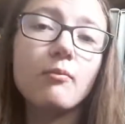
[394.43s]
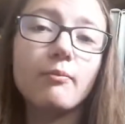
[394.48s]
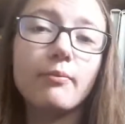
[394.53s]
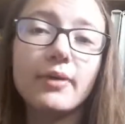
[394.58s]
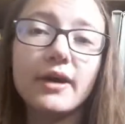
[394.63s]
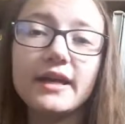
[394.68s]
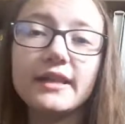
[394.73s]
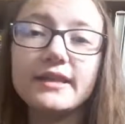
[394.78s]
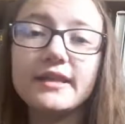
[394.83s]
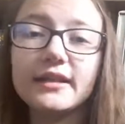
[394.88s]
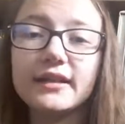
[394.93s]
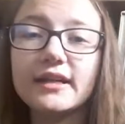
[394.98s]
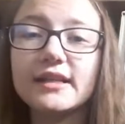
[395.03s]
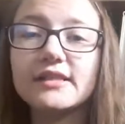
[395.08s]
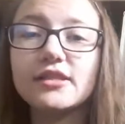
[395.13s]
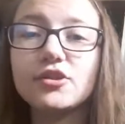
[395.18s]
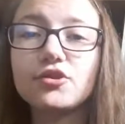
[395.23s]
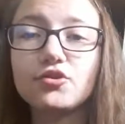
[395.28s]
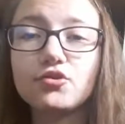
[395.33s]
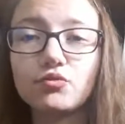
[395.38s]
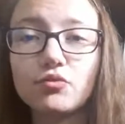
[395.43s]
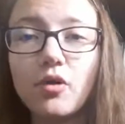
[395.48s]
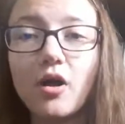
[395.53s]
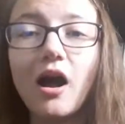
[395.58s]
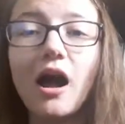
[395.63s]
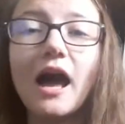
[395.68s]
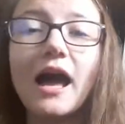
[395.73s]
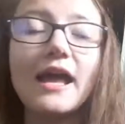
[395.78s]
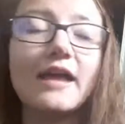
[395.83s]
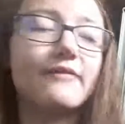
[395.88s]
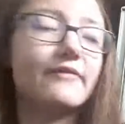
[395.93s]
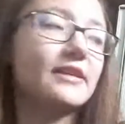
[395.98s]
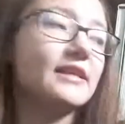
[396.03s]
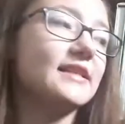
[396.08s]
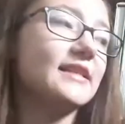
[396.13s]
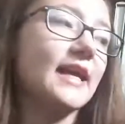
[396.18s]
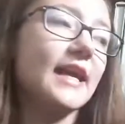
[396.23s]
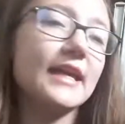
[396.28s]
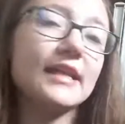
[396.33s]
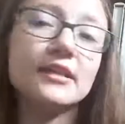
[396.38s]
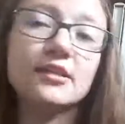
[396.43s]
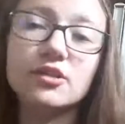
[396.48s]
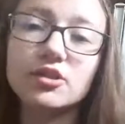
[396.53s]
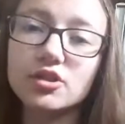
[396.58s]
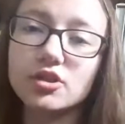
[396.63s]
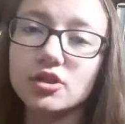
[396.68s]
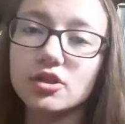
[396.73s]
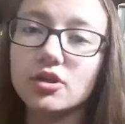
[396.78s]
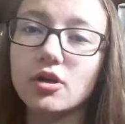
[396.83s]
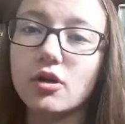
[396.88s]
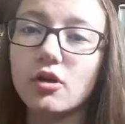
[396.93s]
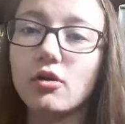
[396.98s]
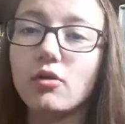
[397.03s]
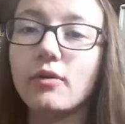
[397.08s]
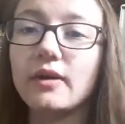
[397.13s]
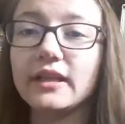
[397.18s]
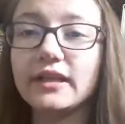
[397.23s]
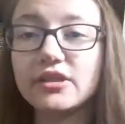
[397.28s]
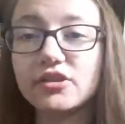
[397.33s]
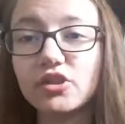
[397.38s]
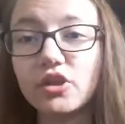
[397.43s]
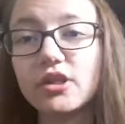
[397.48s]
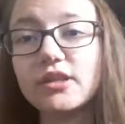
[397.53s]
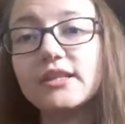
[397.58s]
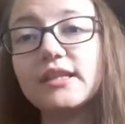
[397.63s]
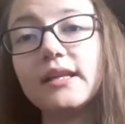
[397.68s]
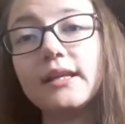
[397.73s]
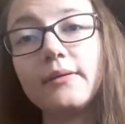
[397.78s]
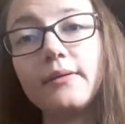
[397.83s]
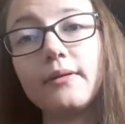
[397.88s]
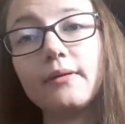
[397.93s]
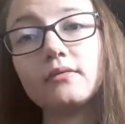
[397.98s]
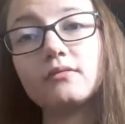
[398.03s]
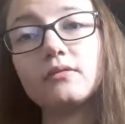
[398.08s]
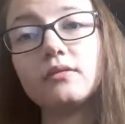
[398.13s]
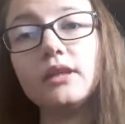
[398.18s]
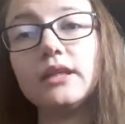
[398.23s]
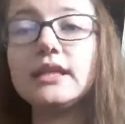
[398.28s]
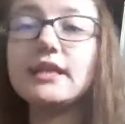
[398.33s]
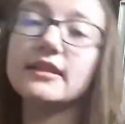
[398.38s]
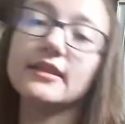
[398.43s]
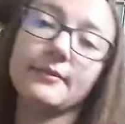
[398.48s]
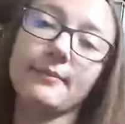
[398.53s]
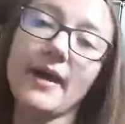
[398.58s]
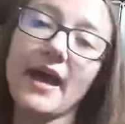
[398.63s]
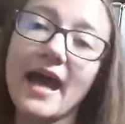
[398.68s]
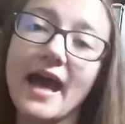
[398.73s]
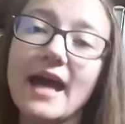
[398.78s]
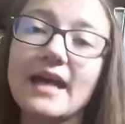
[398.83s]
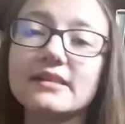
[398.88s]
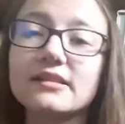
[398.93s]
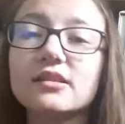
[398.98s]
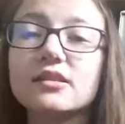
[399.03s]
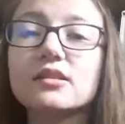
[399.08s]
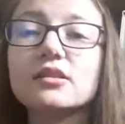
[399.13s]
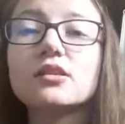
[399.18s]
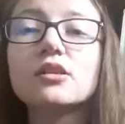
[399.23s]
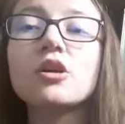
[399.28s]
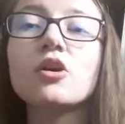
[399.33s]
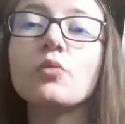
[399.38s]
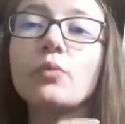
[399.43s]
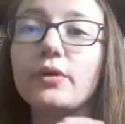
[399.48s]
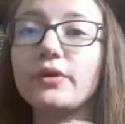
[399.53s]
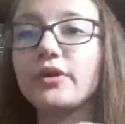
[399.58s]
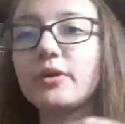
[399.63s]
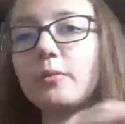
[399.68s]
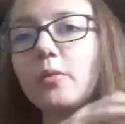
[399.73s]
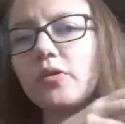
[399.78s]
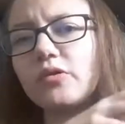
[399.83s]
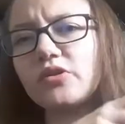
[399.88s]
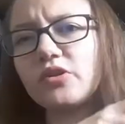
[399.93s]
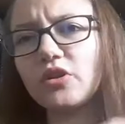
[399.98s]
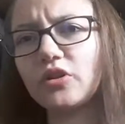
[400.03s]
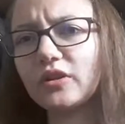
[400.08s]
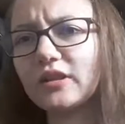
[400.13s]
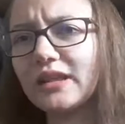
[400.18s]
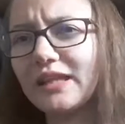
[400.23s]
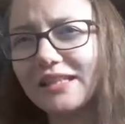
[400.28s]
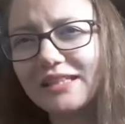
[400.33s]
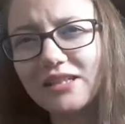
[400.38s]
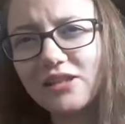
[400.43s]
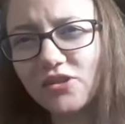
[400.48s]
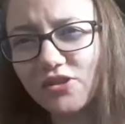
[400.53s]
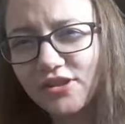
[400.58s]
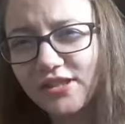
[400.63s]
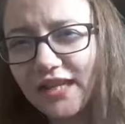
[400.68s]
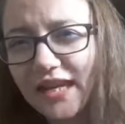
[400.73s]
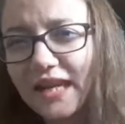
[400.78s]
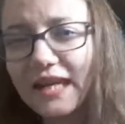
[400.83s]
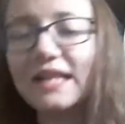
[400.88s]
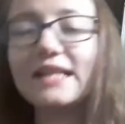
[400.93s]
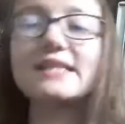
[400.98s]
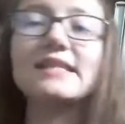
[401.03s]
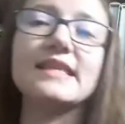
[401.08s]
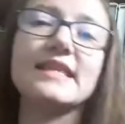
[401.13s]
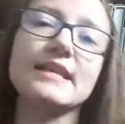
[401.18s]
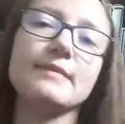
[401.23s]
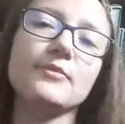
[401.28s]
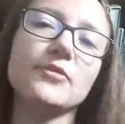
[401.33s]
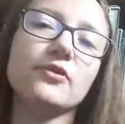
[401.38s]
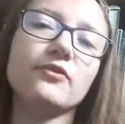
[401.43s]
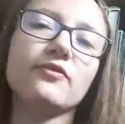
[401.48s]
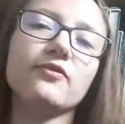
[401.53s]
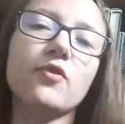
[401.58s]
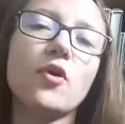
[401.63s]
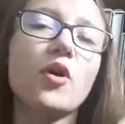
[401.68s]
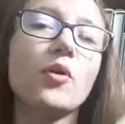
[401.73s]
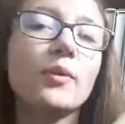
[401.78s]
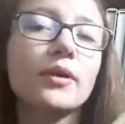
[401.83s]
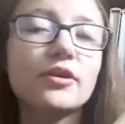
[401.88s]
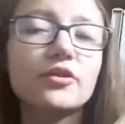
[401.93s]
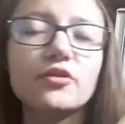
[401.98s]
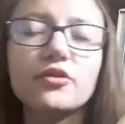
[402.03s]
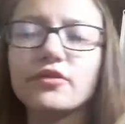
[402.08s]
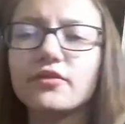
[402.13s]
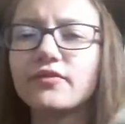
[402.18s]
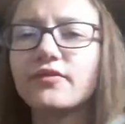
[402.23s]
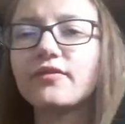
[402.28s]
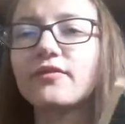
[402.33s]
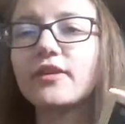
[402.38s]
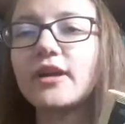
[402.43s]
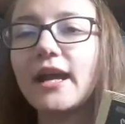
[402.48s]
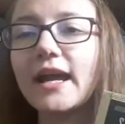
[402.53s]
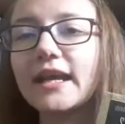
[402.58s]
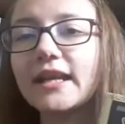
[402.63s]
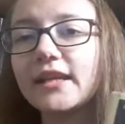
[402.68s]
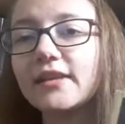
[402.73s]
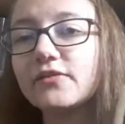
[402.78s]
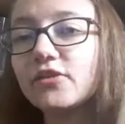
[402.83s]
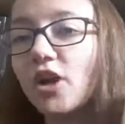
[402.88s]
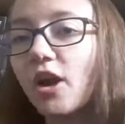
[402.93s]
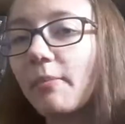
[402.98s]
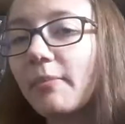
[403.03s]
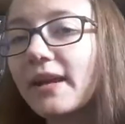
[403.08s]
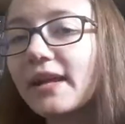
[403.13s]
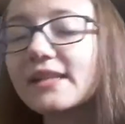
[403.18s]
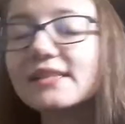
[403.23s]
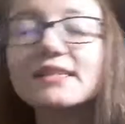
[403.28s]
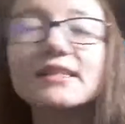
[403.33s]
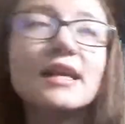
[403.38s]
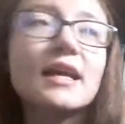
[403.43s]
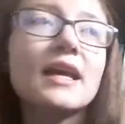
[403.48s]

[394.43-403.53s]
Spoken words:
But there is a drive. He tends to go and he starts it in the past with our most earliest understandings and then move forward through a variety of topics.